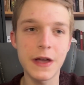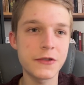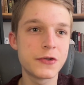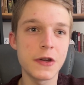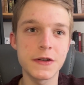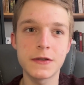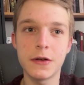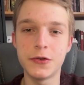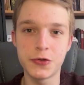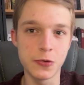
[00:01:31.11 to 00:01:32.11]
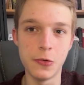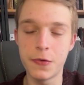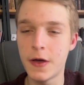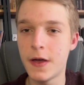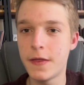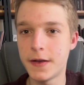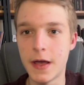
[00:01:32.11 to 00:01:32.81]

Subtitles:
That's just a truth that